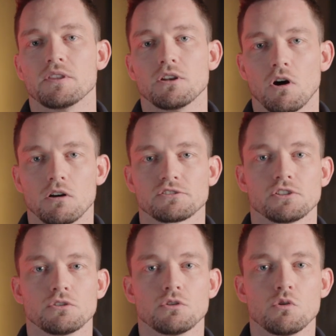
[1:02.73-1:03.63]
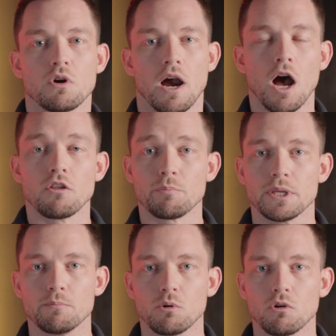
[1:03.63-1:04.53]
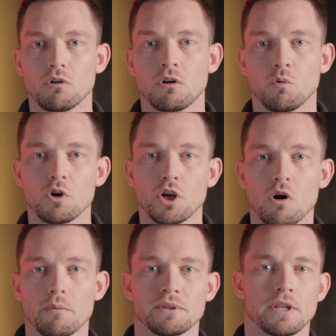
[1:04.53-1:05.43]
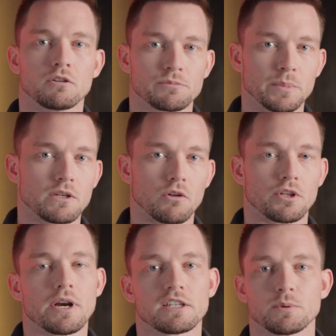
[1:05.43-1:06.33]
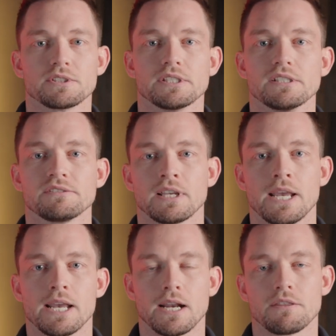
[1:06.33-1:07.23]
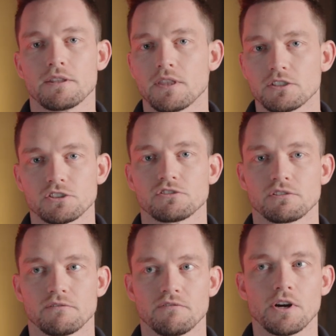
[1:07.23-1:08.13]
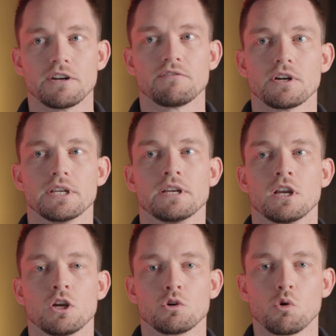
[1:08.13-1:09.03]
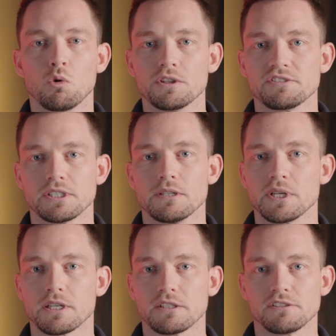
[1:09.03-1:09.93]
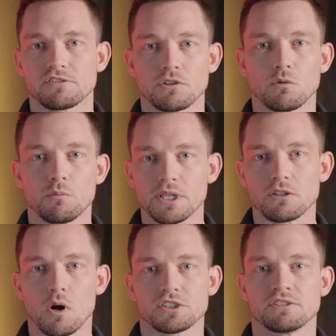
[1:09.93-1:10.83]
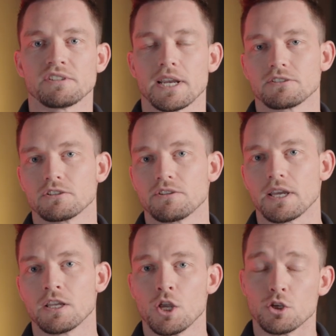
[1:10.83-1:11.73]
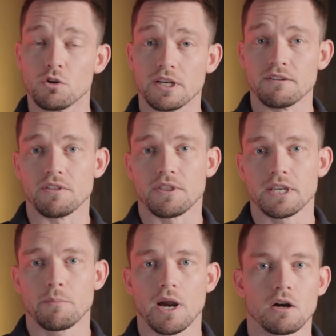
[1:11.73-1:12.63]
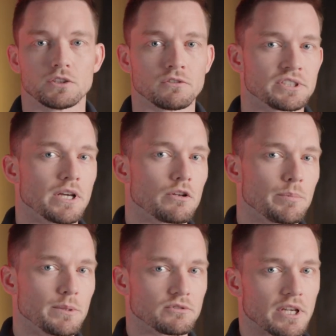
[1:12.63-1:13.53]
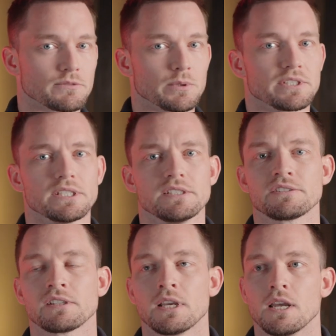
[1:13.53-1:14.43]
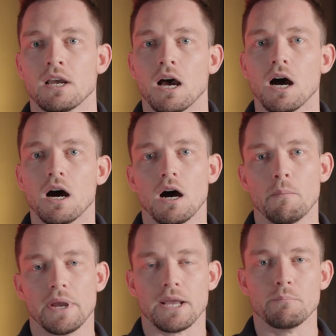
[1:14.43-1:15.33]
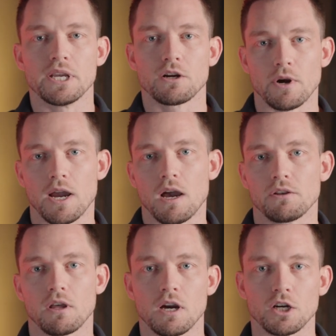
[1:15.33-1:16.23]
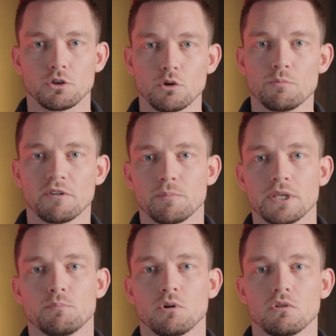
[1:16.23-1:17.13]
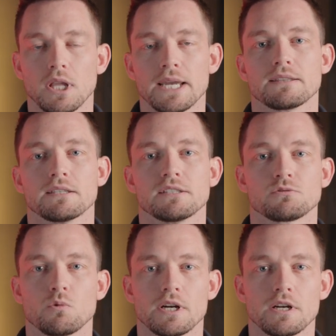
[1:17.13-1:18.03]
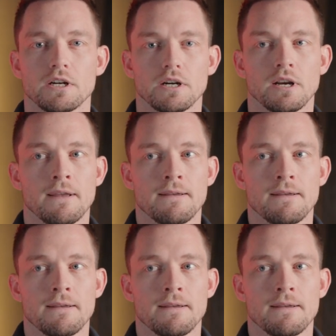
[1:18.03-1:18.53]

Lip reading: And then also other people will go up and they'll speak on their expertise. And I think that's just very, very cool to see, because there will be questions answered that you didn't even think about. You'll see other people's expertise. And being around a group of people like this, where